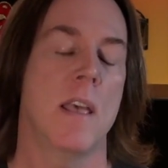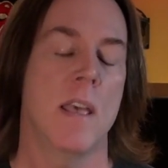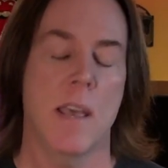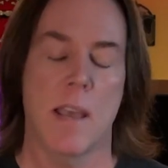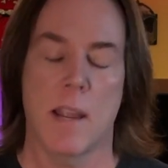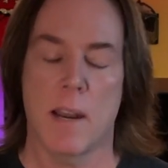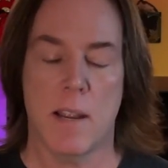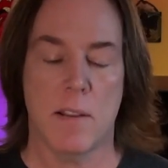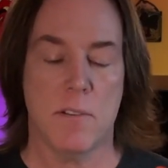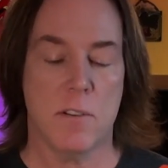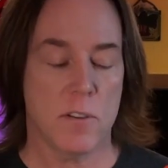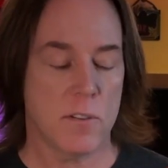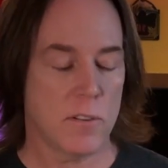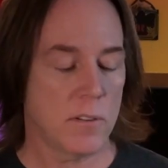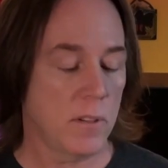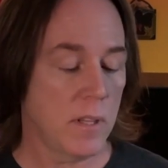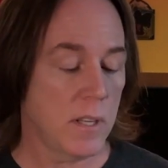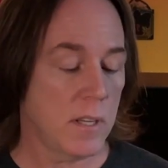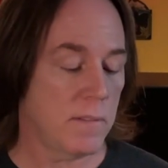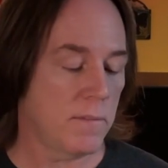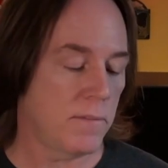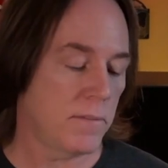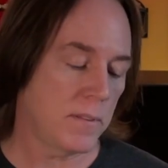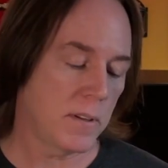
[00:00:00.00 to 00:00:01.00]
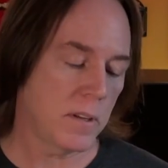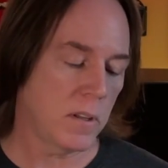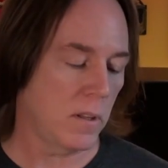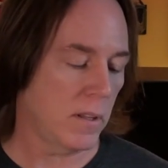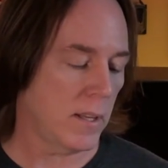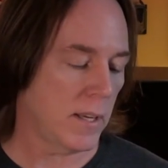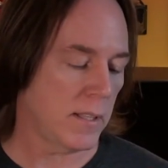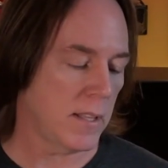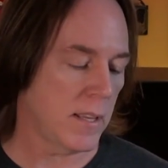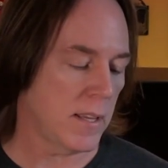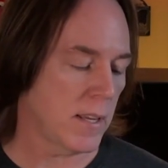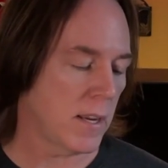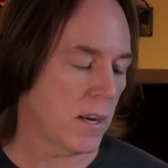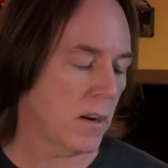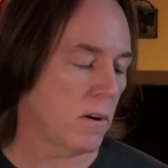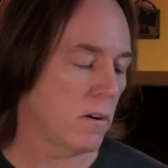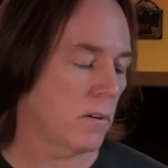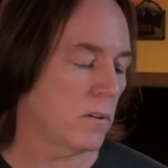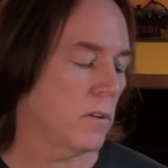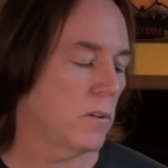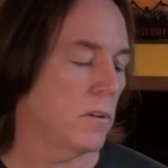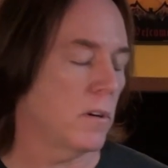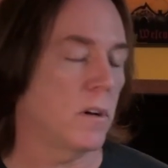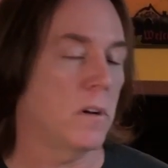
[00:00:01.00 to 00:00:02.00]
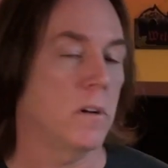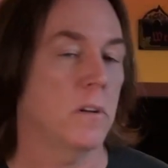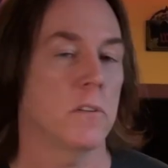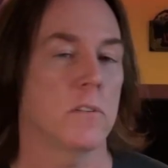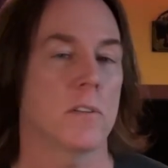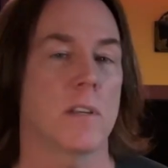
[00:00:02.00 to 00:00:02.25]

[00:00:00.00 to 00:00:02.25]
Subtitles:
And I just love collecting character dolls.